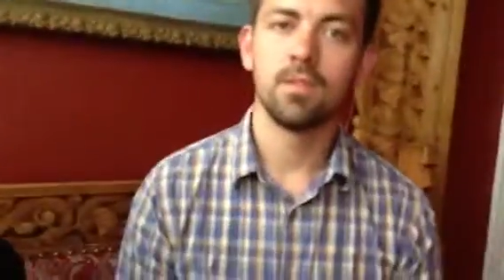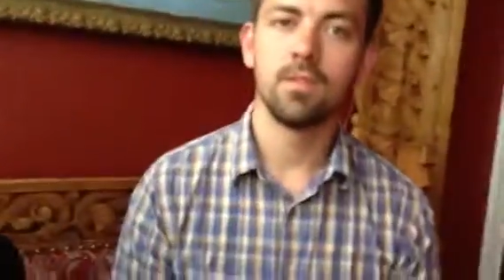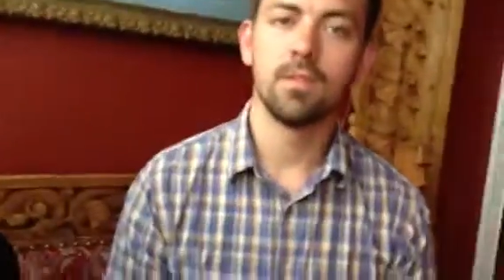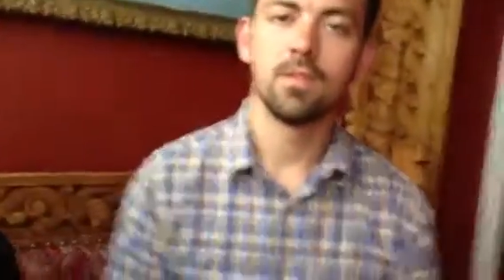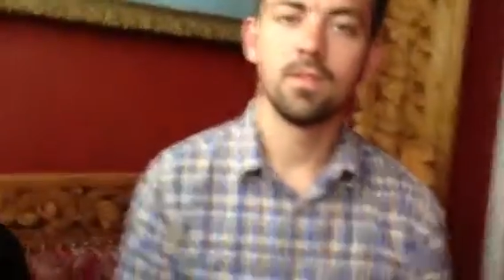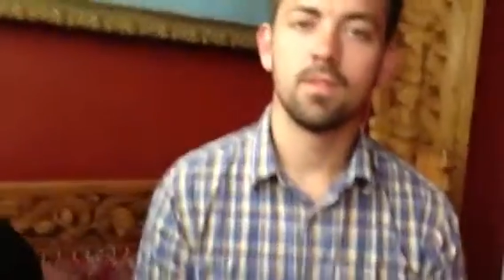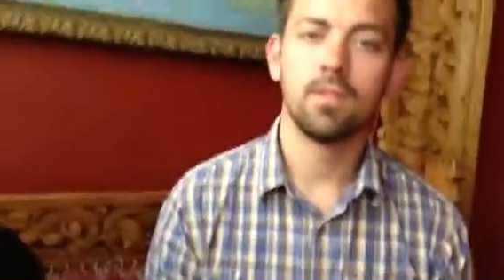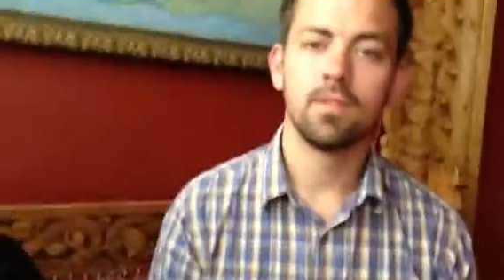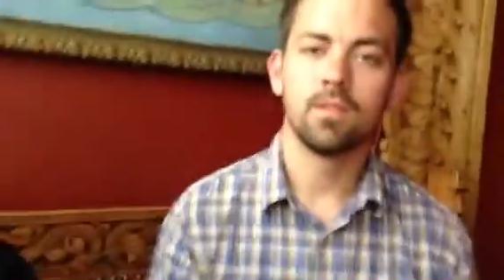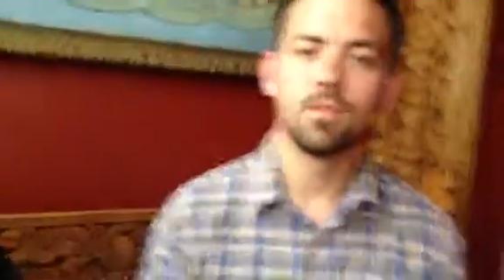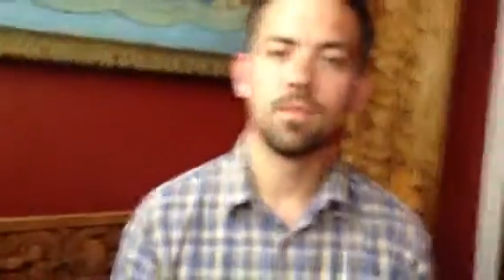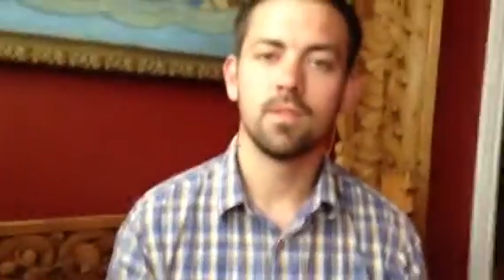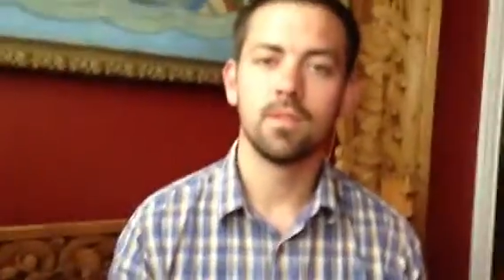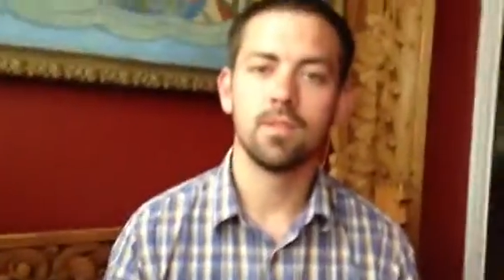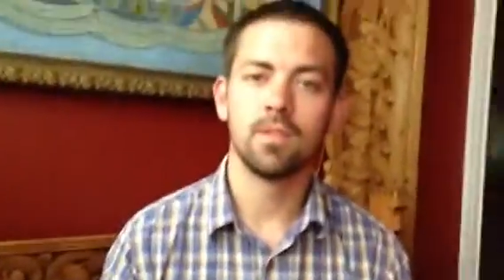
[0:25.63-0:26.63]
That was very
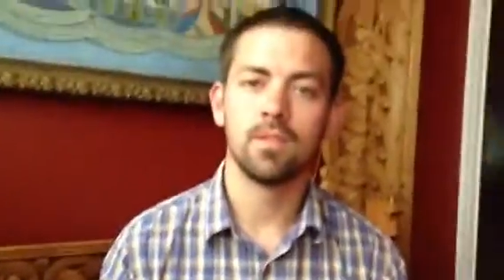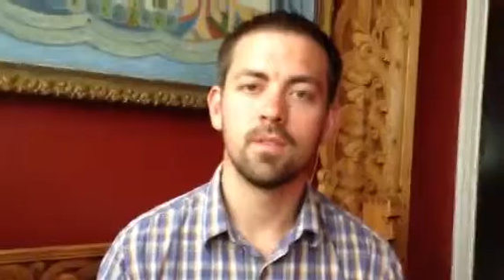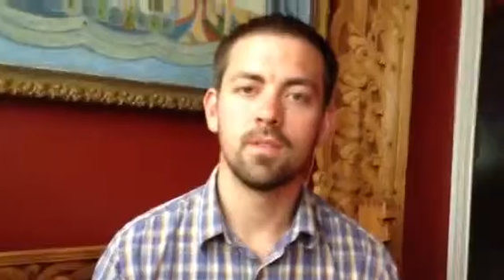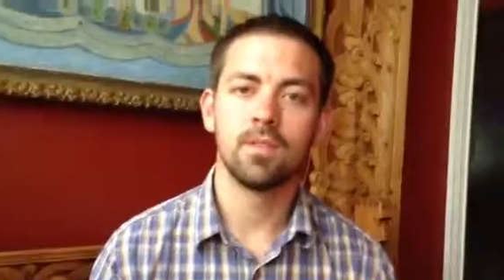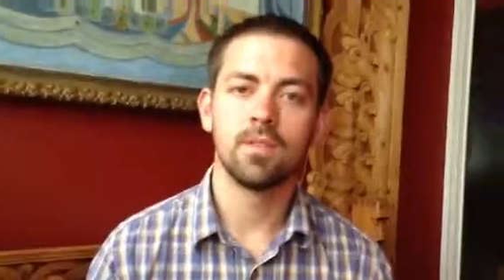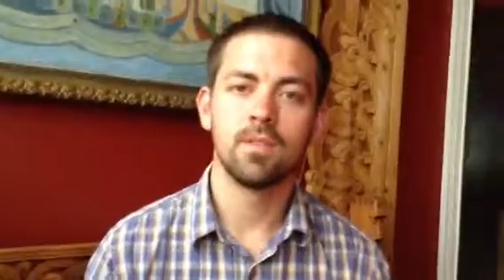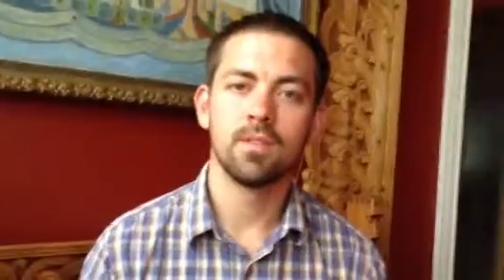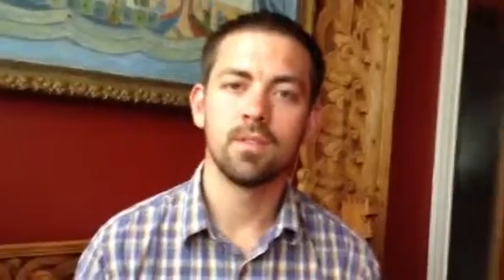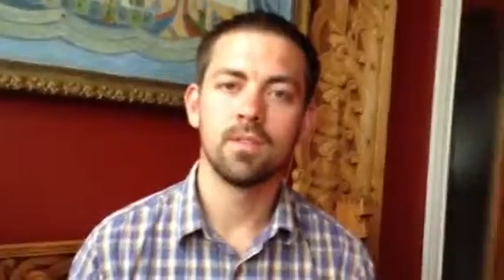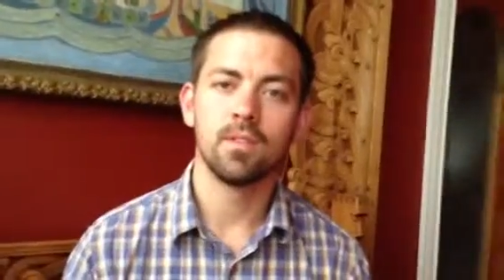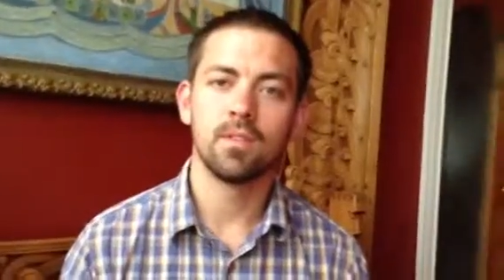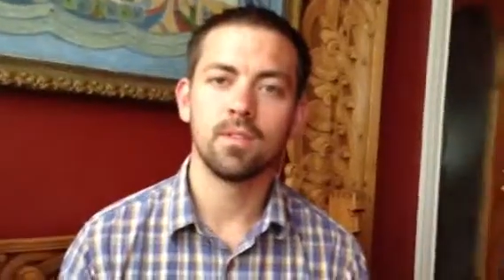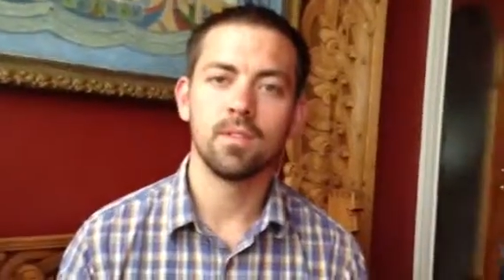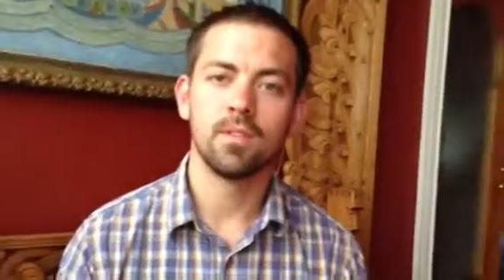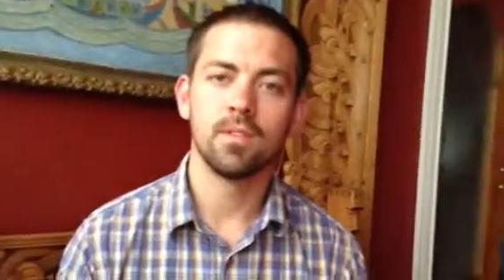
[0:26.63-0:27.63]
good, Warren.
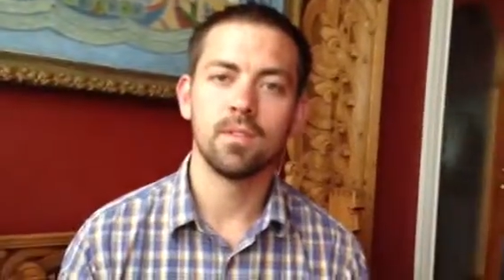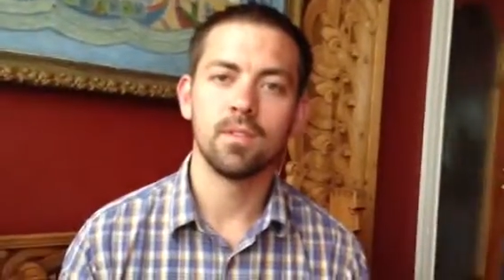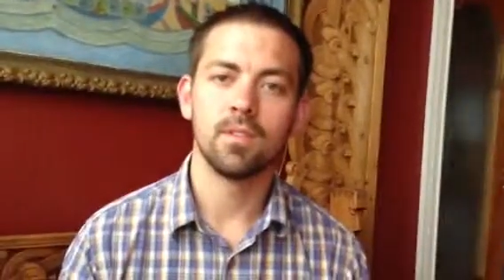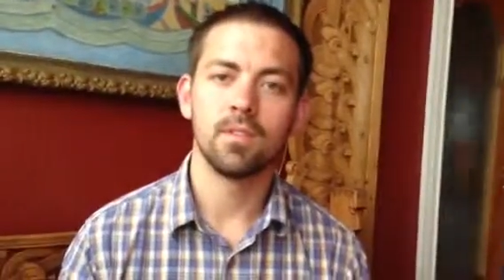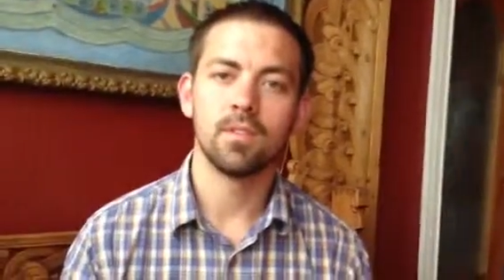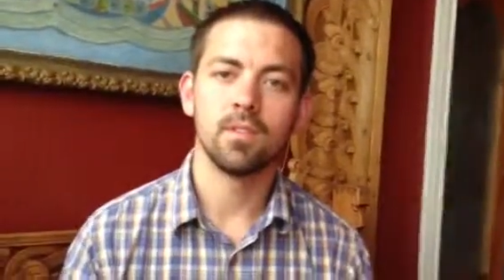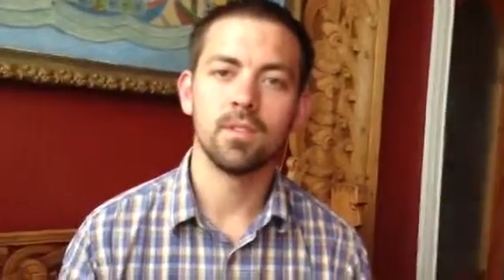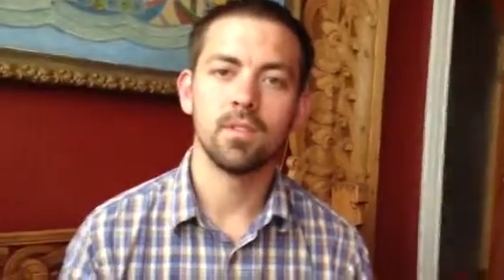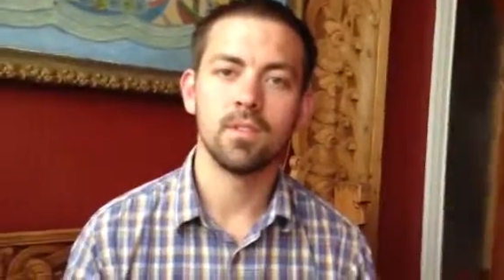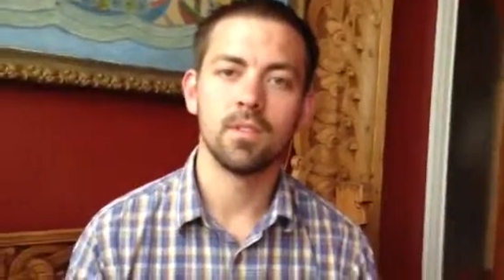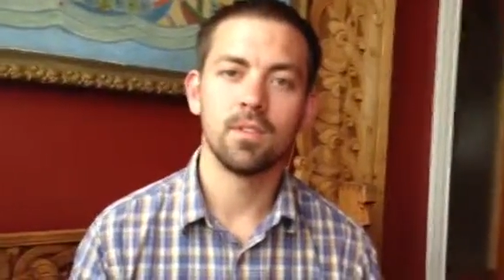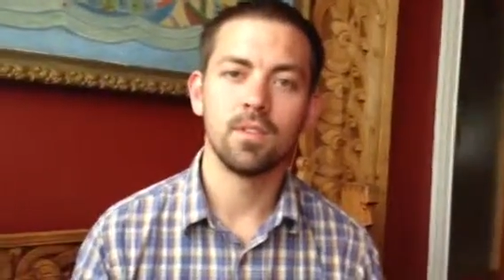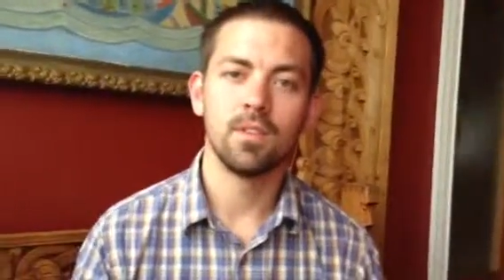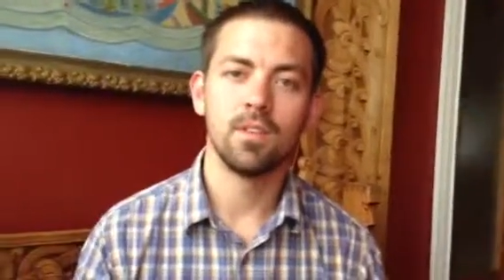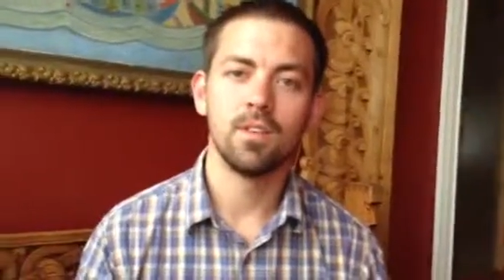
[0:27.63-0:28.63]
Walter, what do you think of the
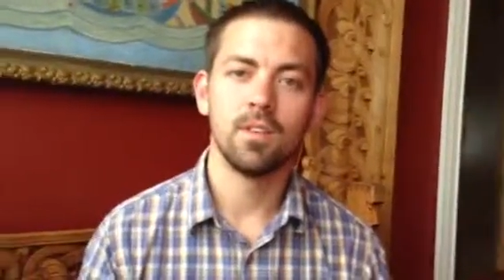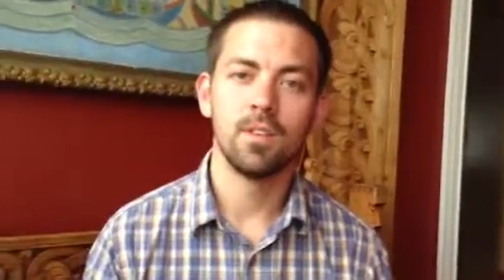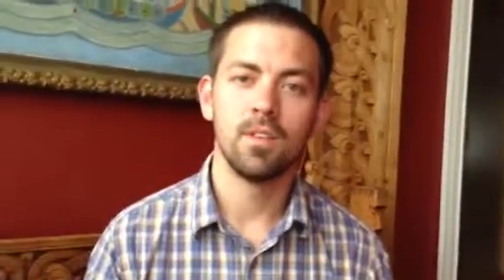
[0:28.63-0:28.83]
buffet?